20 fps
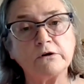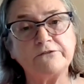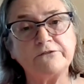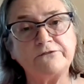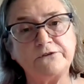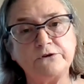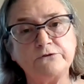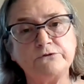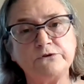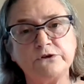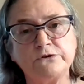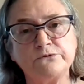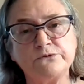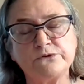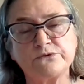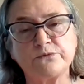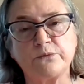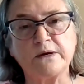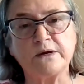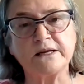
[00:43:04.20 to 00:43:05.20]
or if you
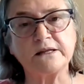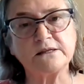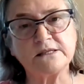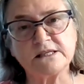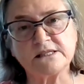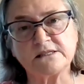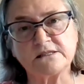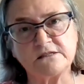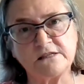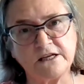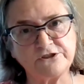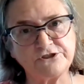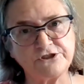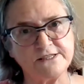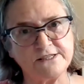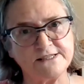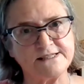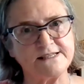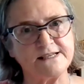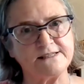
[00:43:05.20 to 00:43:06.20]
use one of the
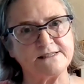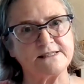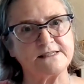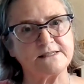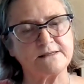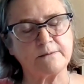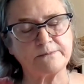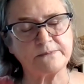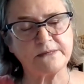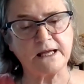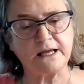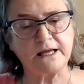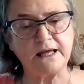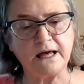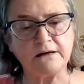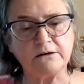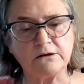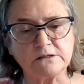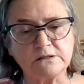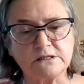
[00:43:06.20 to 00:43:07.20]
stitches in
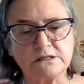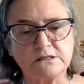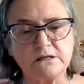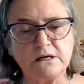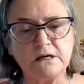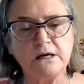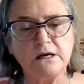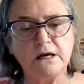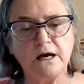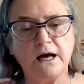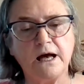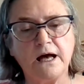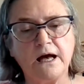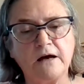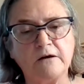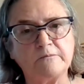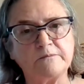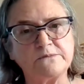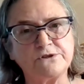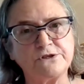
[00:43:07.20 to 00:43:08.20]
something else,
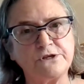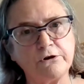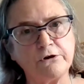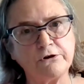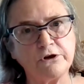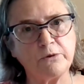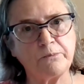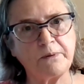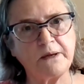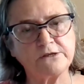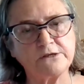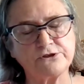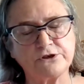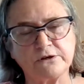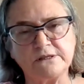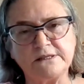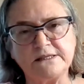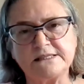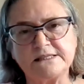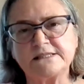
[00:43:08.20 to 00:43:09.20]
share your
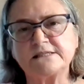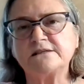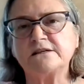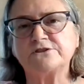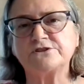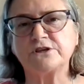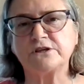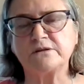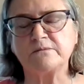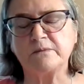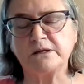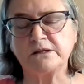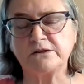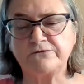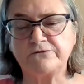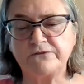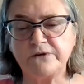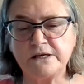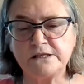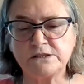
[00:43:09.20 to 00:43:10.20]
picture in the Stitch of the
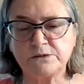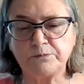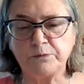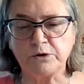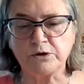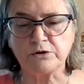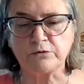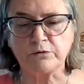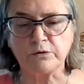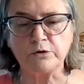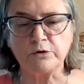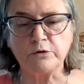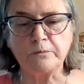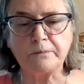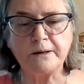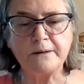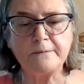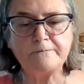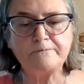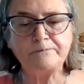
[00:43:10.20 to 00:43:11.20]
Month Facebook
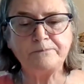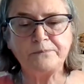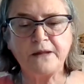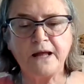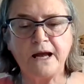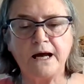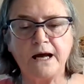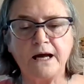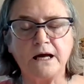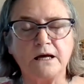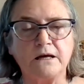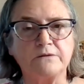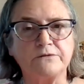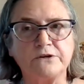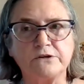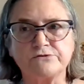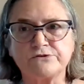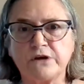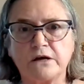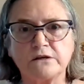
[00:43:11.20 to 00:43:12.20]
group.
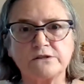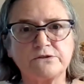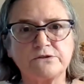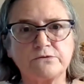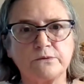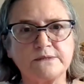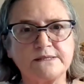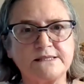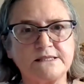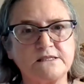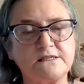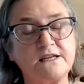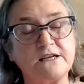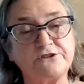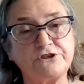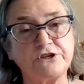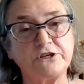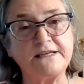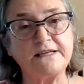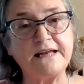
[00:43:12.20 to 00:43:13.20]
There's also a
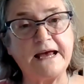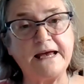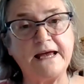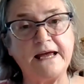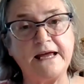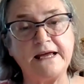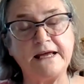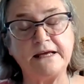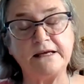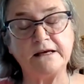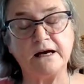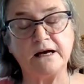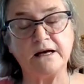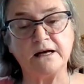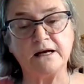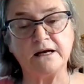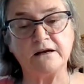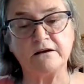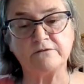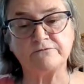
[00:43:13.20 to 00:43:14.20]
Stitch a Day
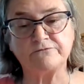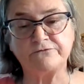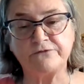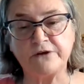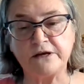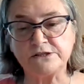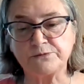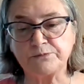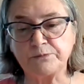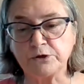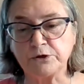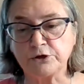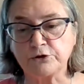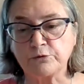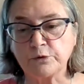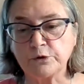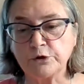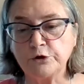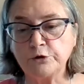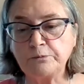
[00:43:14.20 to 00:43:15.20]
Facebook
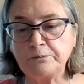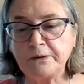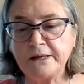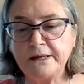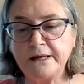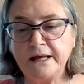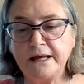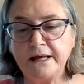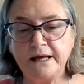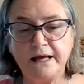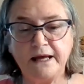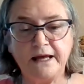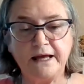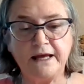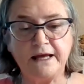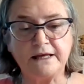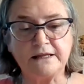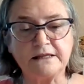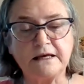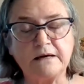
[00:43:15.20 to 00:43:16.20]
group,
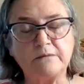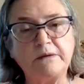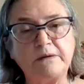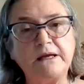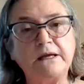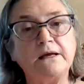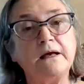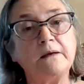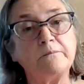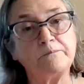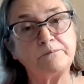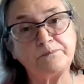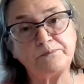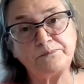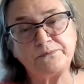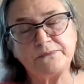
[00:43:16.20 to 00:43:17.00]
and let me